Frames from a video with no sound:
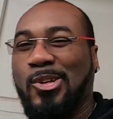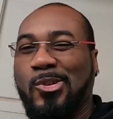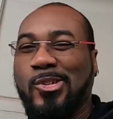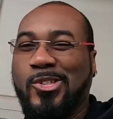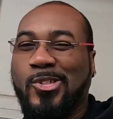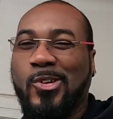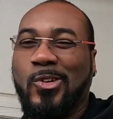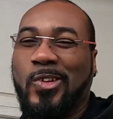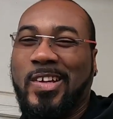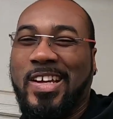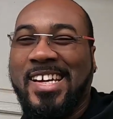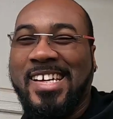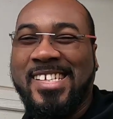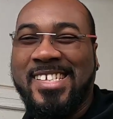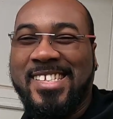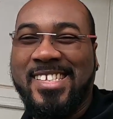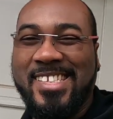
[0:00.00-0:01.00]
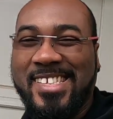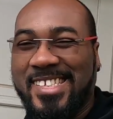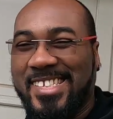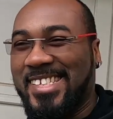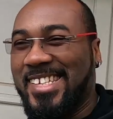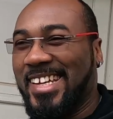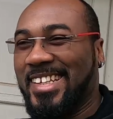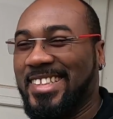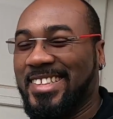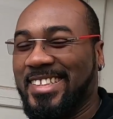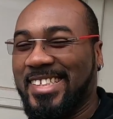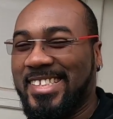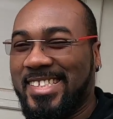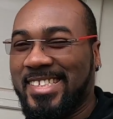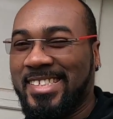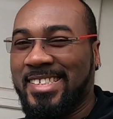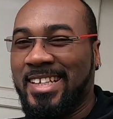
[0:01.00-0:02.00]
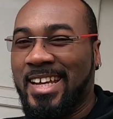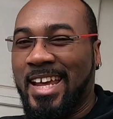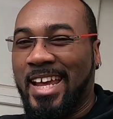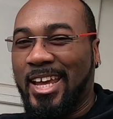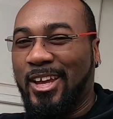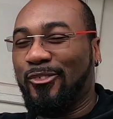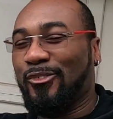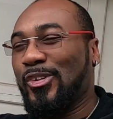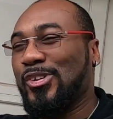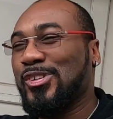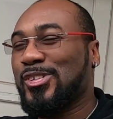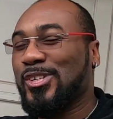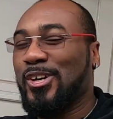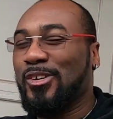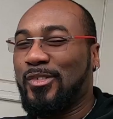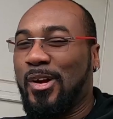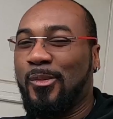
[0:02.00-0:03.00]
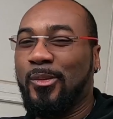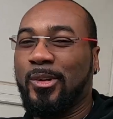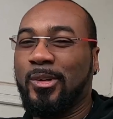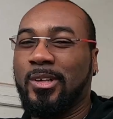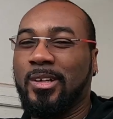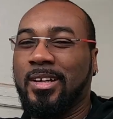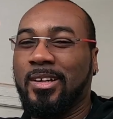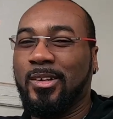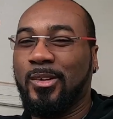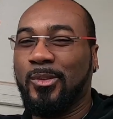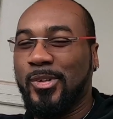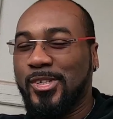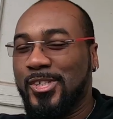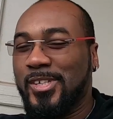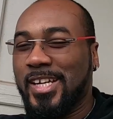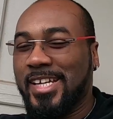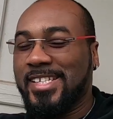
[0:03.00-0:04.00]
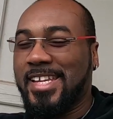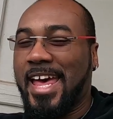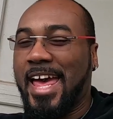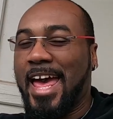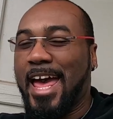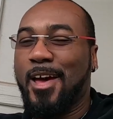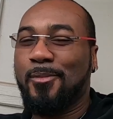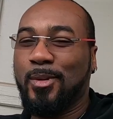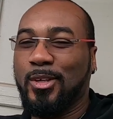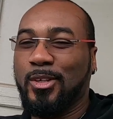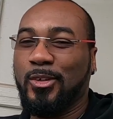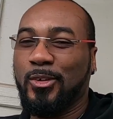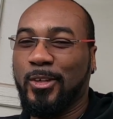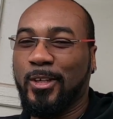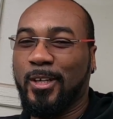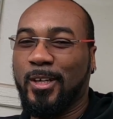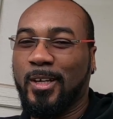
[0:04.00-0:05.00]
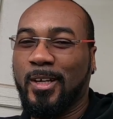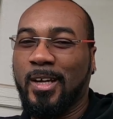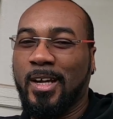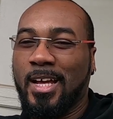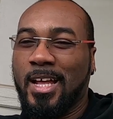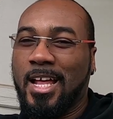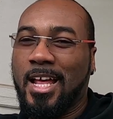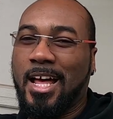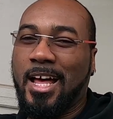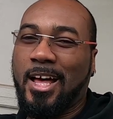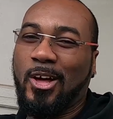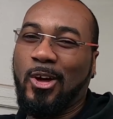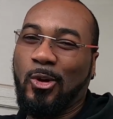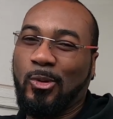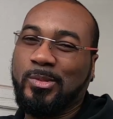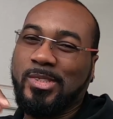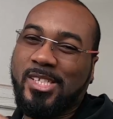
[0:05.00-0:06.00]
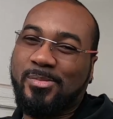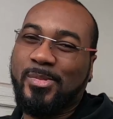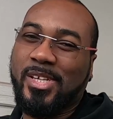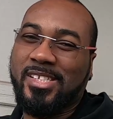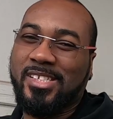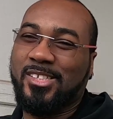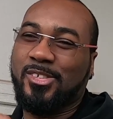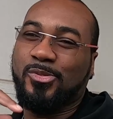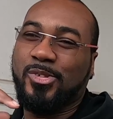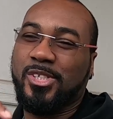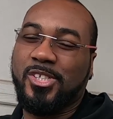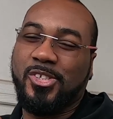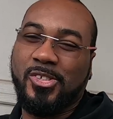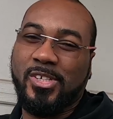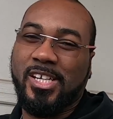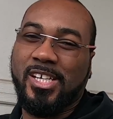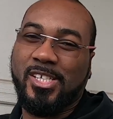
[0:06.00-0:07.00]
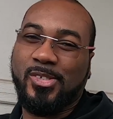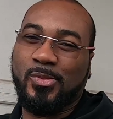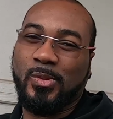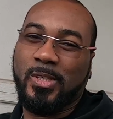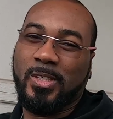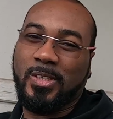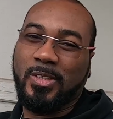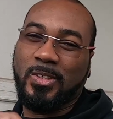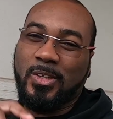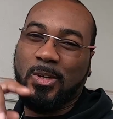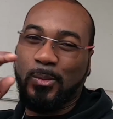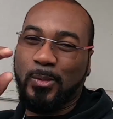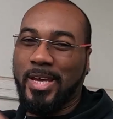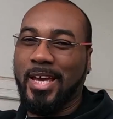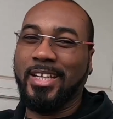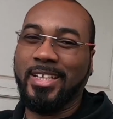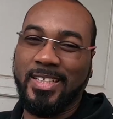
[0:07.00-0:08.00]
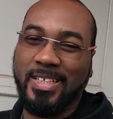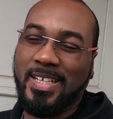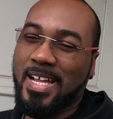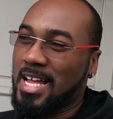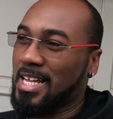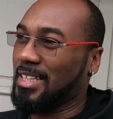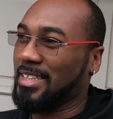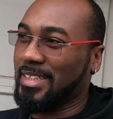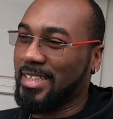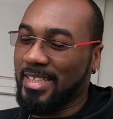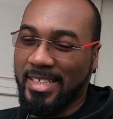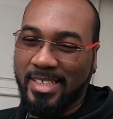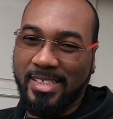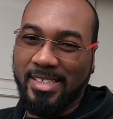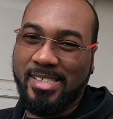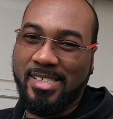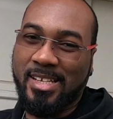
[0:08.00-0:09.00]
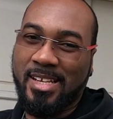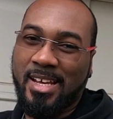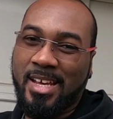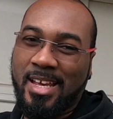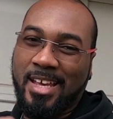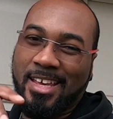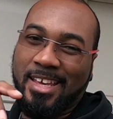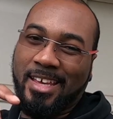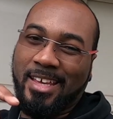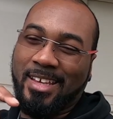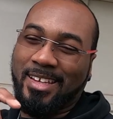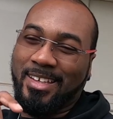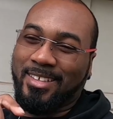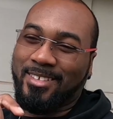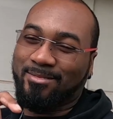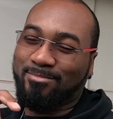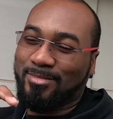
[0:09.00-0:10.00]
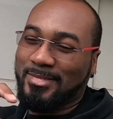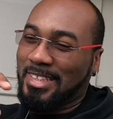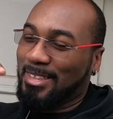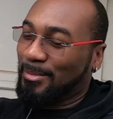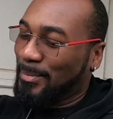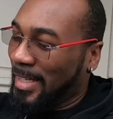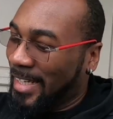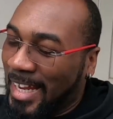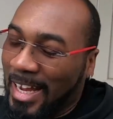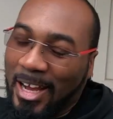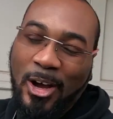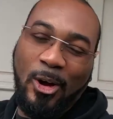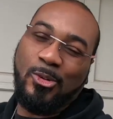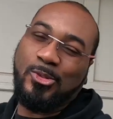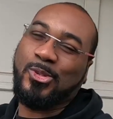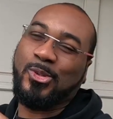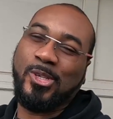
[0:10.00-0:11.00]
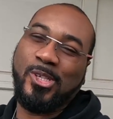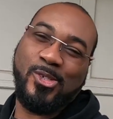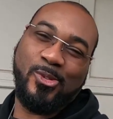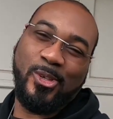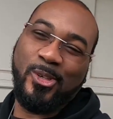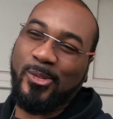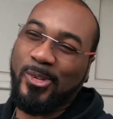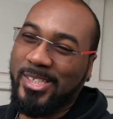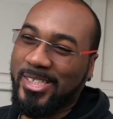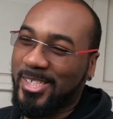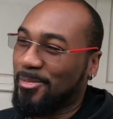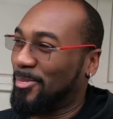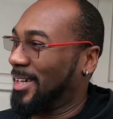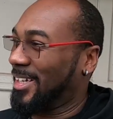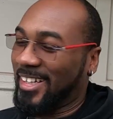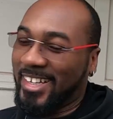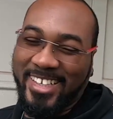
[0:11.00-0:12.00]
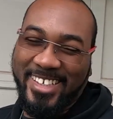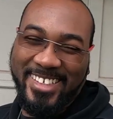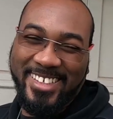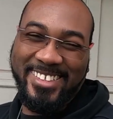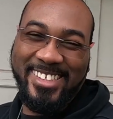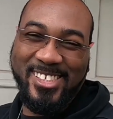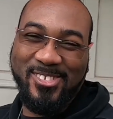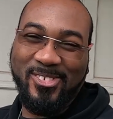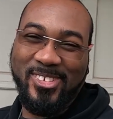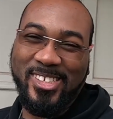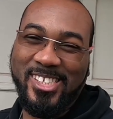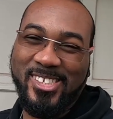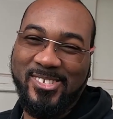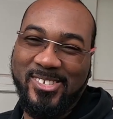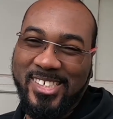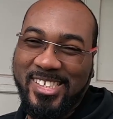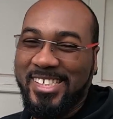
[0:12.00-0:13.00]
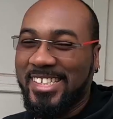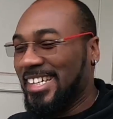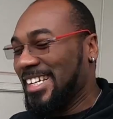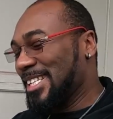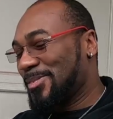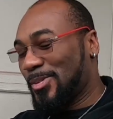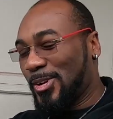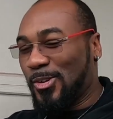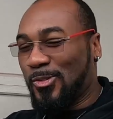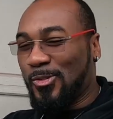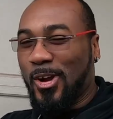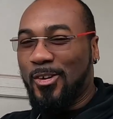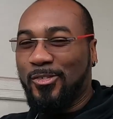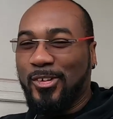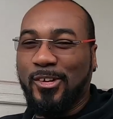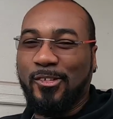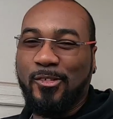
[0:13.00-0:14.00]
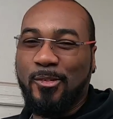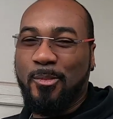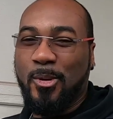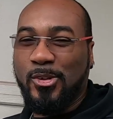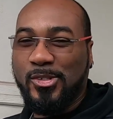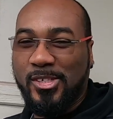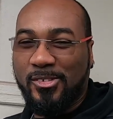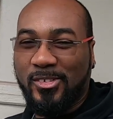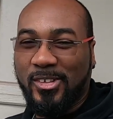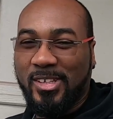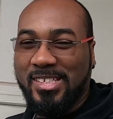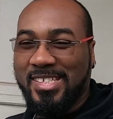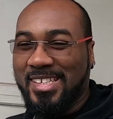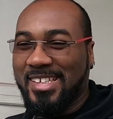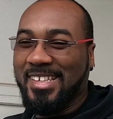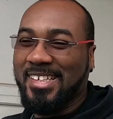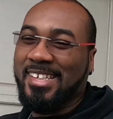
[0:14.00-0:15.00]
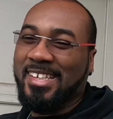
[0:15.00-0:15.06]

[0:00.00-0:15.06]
What's going on, guys? This is Decelation, and first off, I want to wish you guys a happy new year. I hope this message reaches you guys well. I hope you had a good holidays, and man, I hope 2021 is a better year than 2020. It's been a rough year for most of us.